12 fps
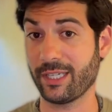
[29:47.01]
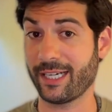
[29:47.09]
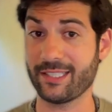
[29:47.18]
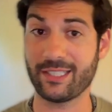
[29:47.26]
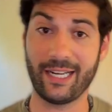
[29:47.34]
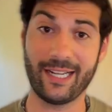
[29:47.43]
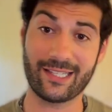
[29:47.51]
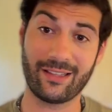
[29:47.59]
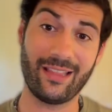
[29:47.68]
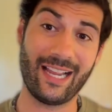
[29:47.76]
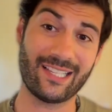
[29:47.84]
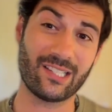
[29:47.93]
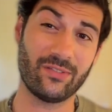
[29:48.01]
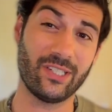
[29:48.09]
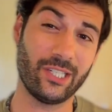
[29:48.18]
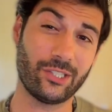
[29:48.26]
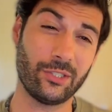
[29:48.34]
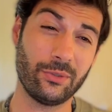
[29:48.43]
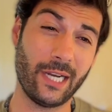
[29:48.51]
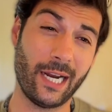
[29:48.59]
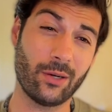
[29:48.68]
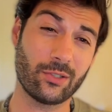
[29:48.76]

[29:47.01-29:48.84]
Like I said, it's less of an issue now.